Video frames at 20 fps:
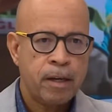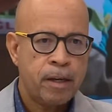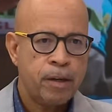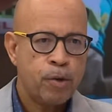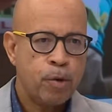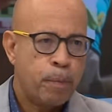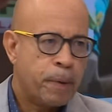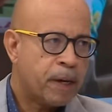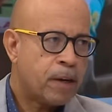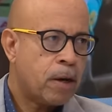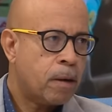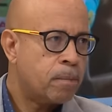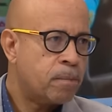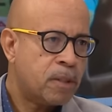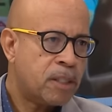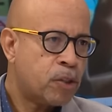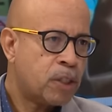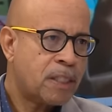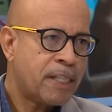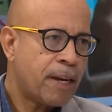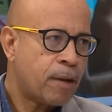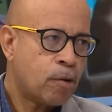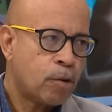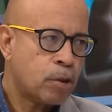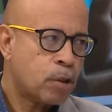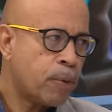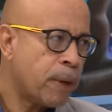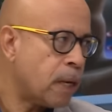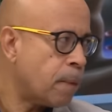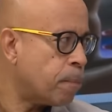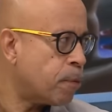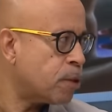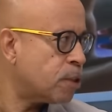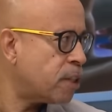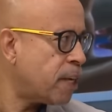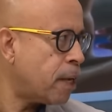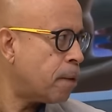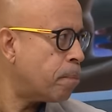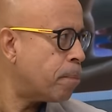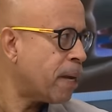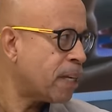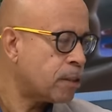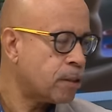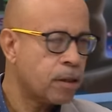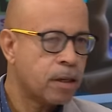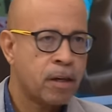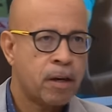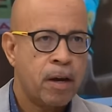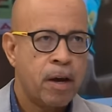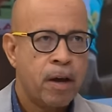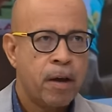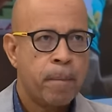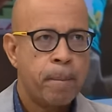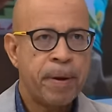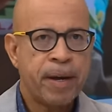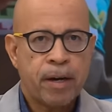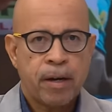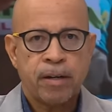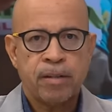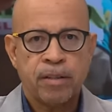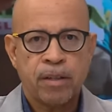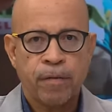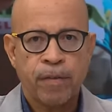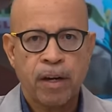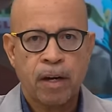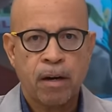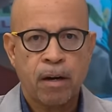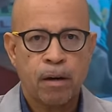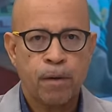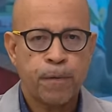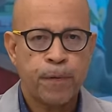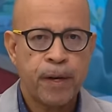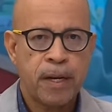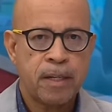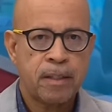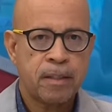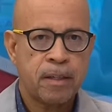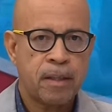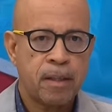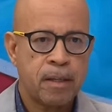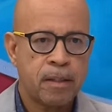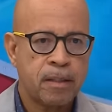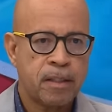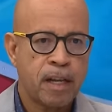you become 10 or 20% better because of the confidence and the